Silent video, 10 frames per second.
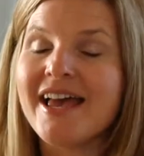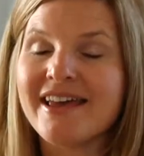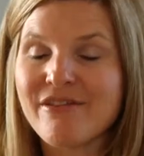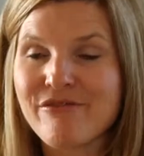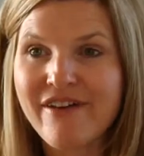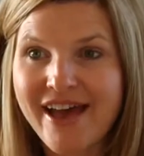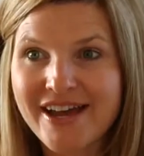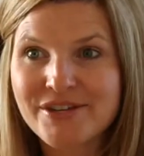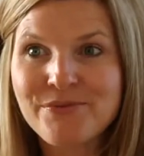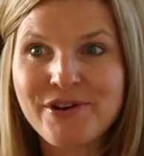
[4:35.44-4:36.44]
And in
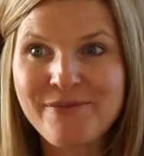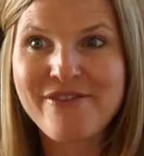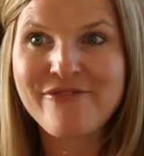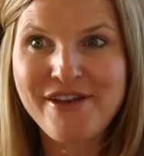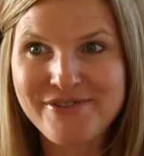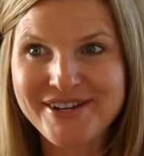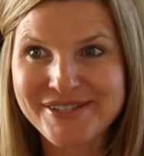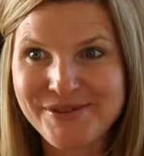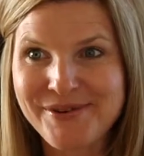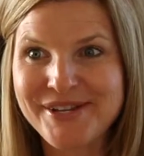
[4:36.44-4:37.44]
fact, one of my favorite
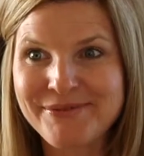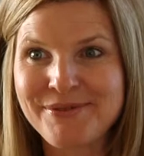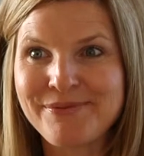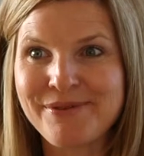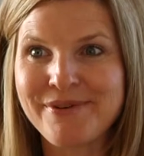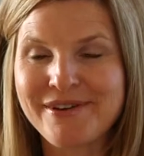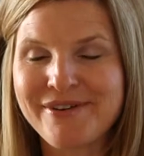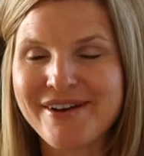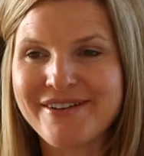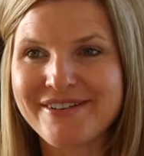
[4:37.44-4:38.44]
stories was with one of
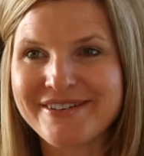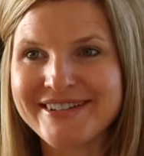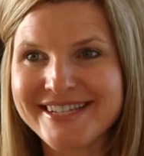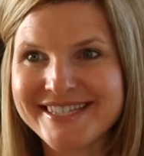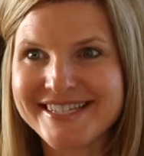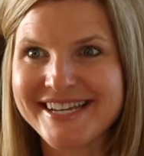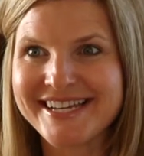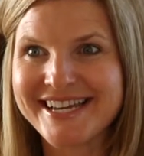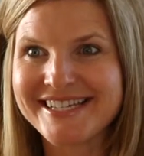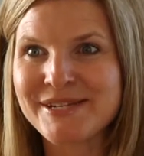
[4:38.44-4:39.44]
our earliest
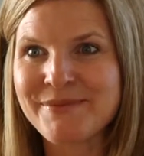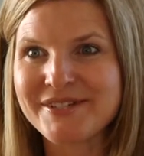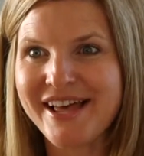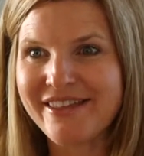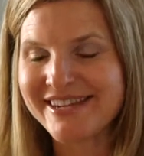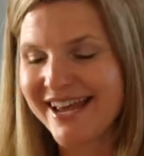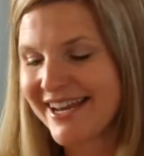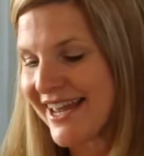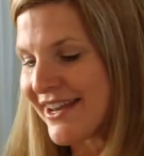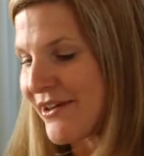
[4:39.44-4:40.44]
customers, HealthNet,
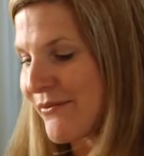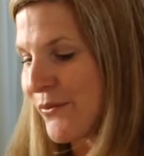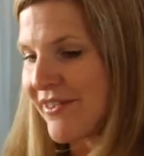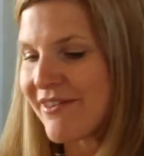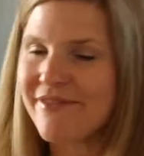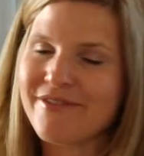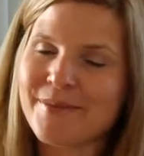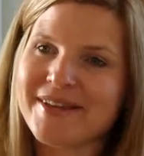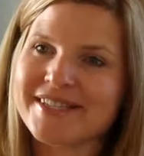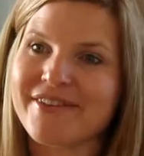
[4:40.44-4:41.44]
and one of the
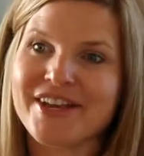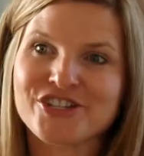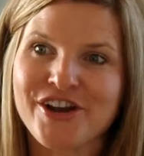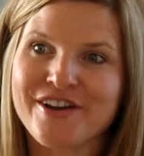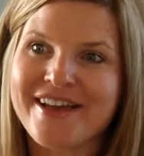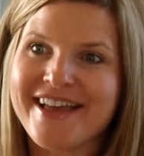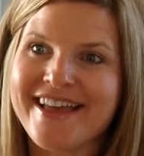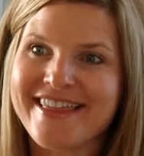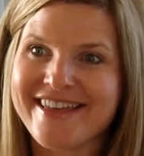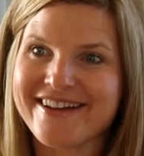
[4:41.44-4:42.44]
VPs of HR
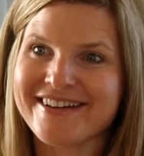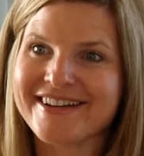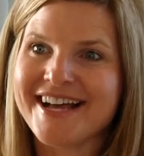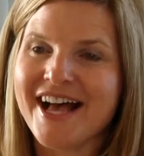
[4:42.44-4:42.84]
there.